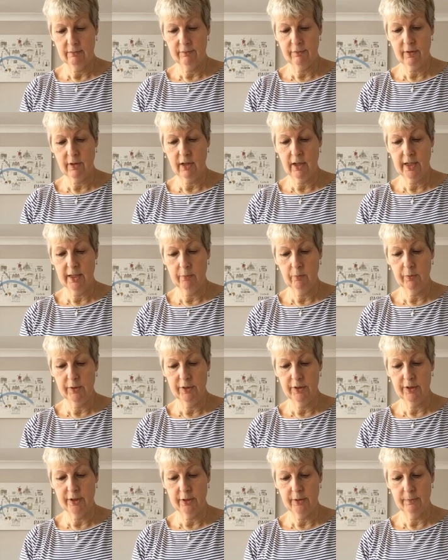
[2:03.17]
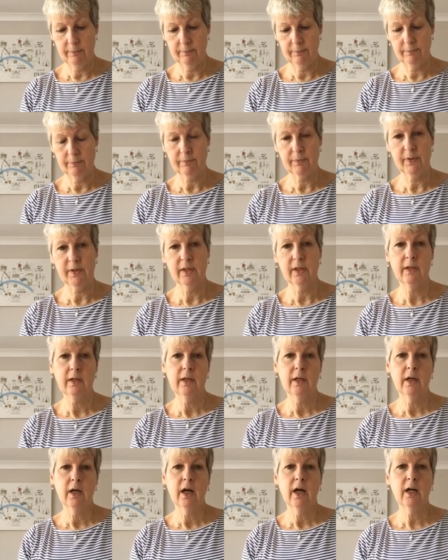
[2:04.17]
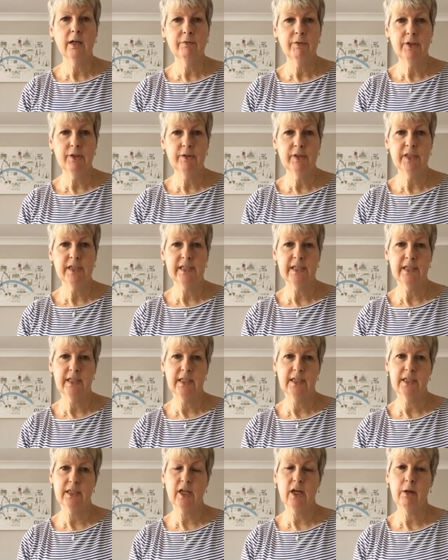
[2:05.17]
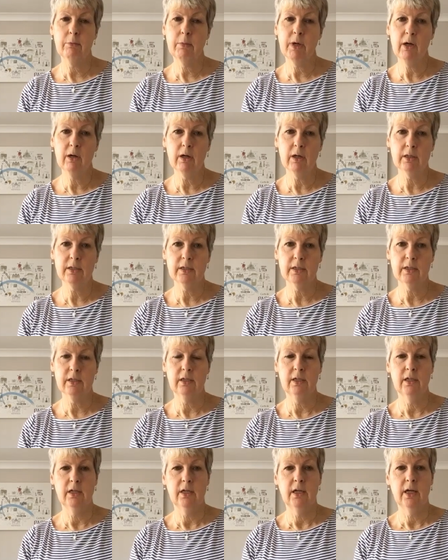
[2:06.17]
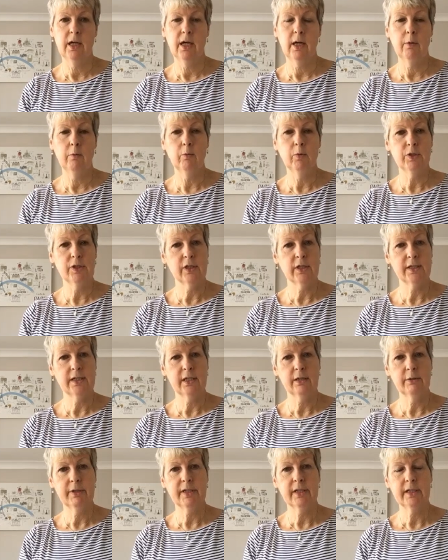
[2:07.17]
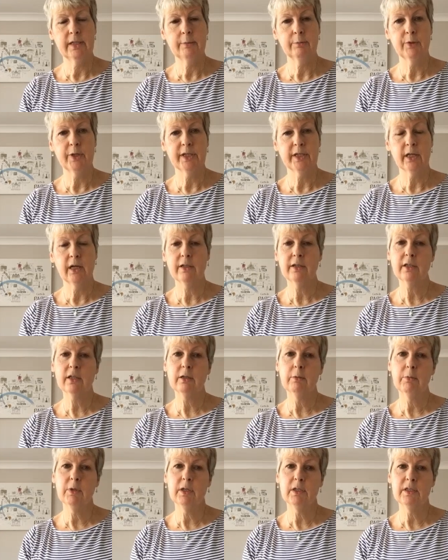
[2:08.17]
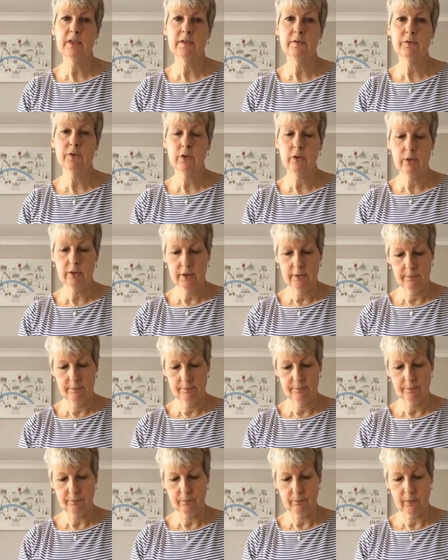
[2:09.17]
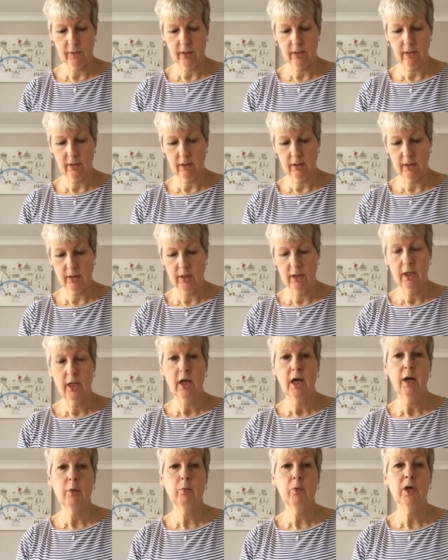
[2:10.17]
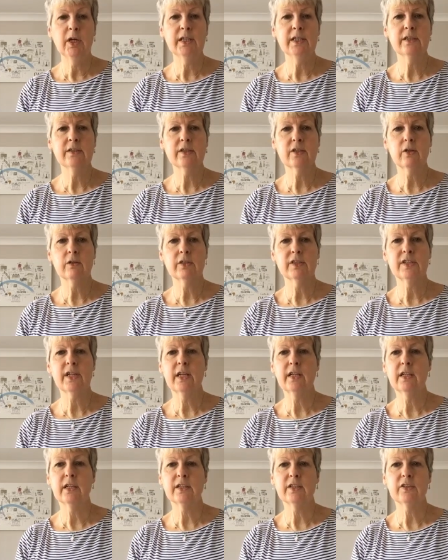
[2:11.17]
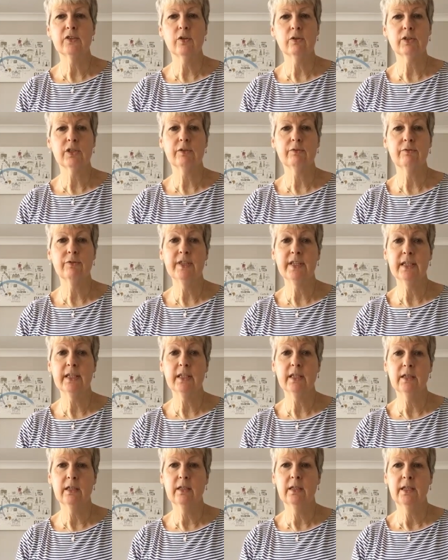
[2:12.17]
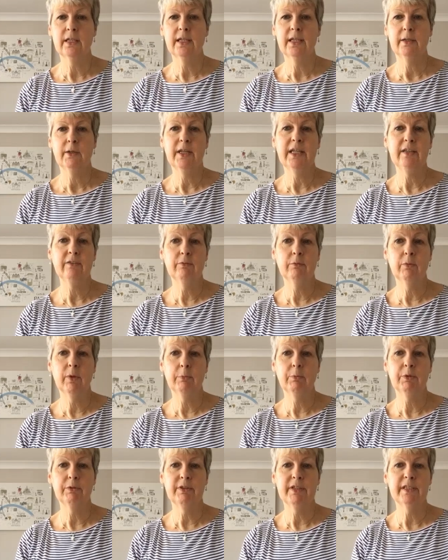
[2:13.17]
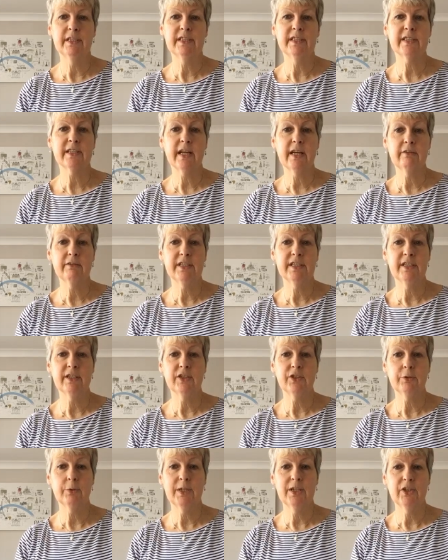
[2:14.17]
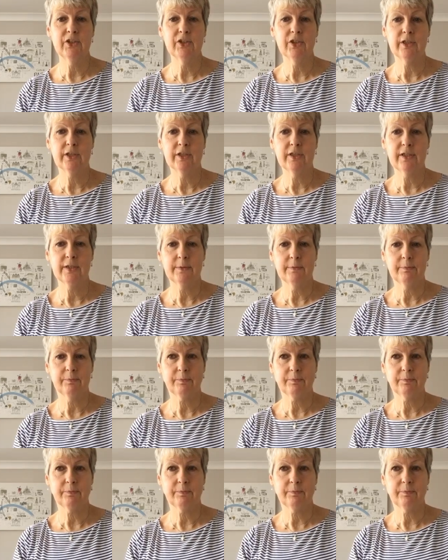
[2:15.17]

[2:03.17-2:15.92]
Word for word: for I am with you." I view this as a command, and would I knowingly break other commands of God? And why does God tell us not to fear, even when we're in scary situations?